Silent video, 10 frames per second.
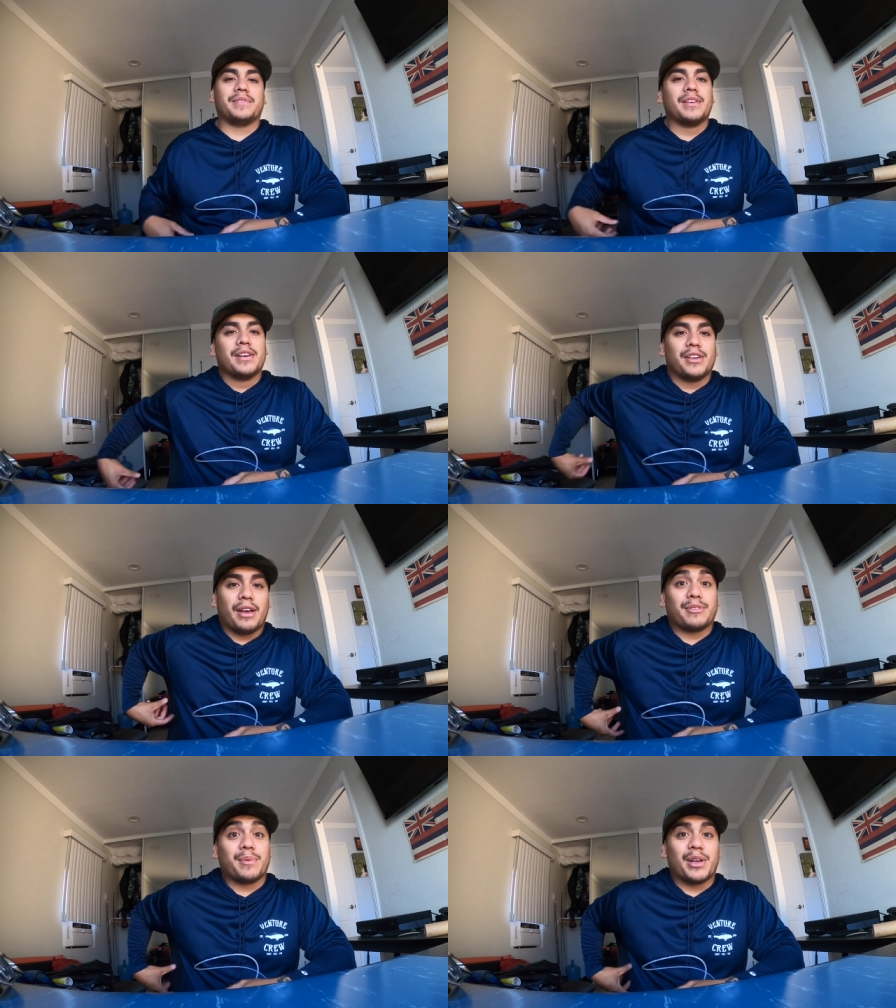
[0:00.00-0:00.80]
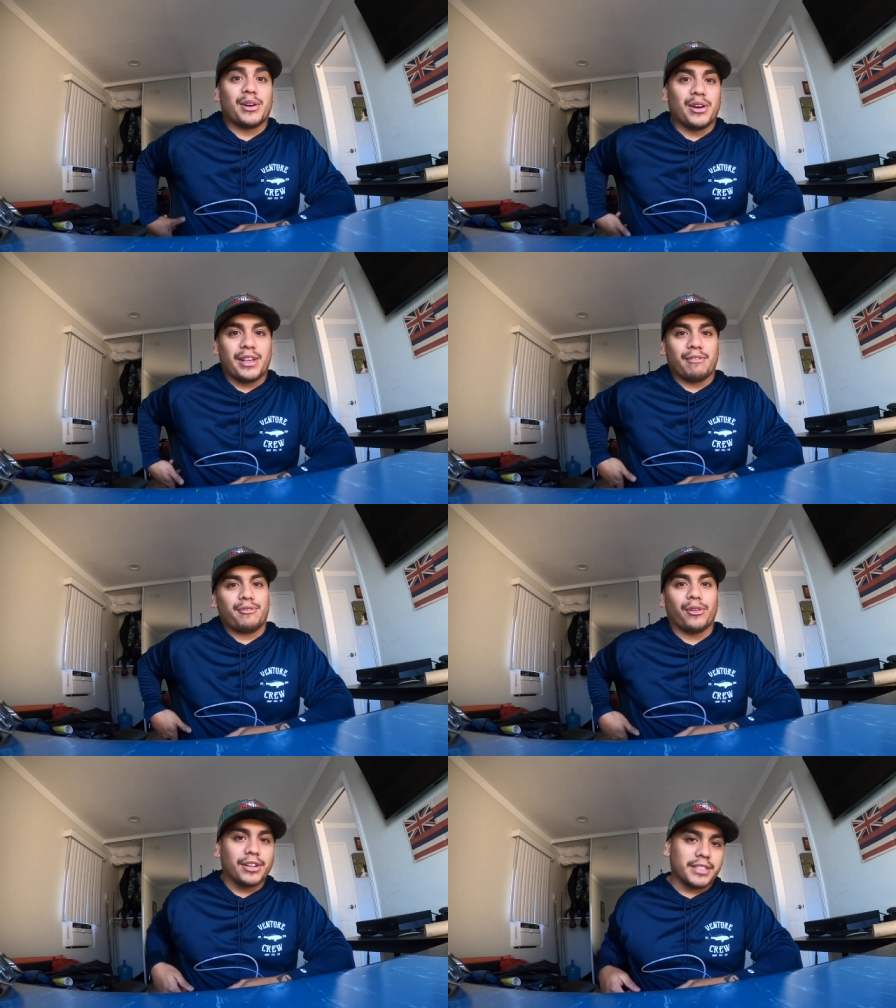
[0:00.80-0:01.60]
you have something good. You
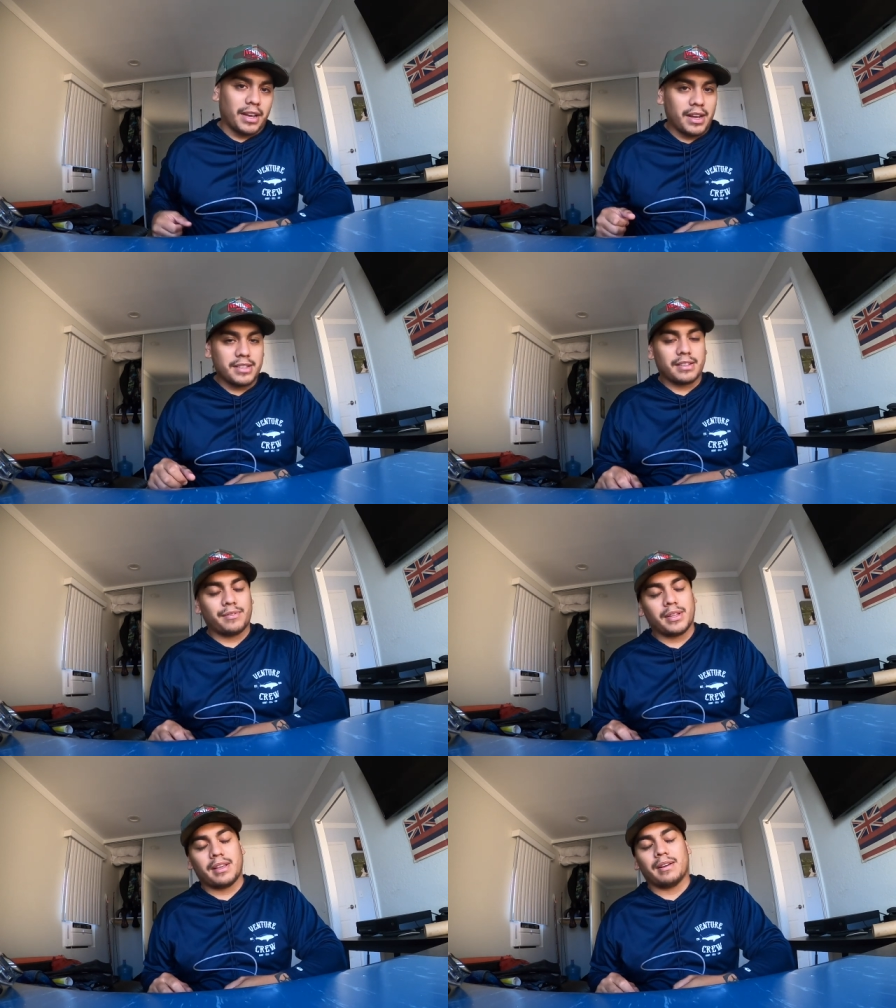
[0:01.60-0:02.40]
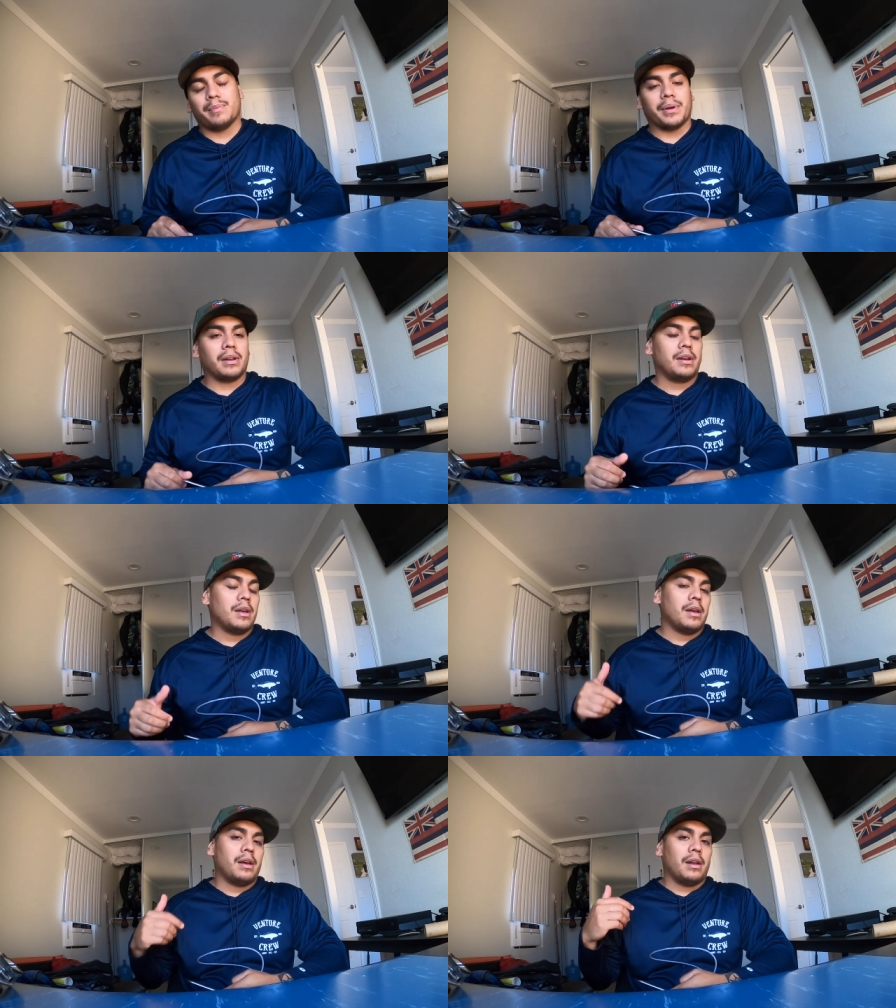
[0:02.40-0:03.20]
feel the size and stuff like that. But
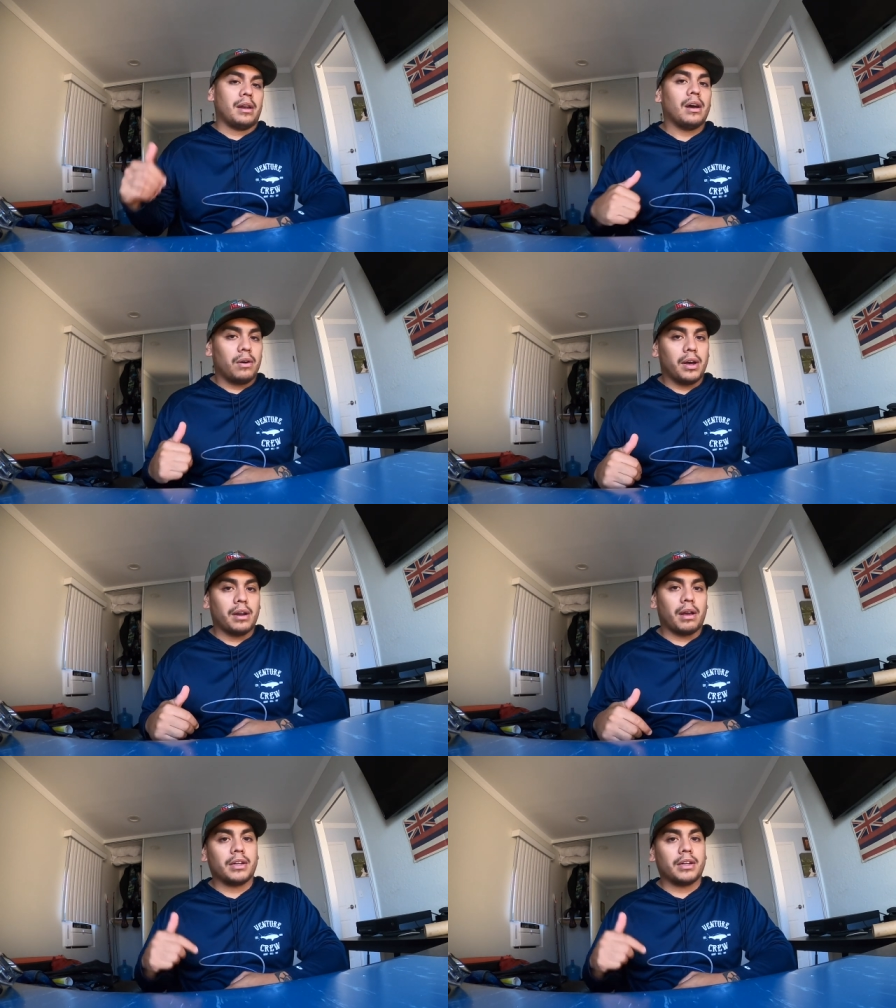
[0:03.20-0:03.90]
now on,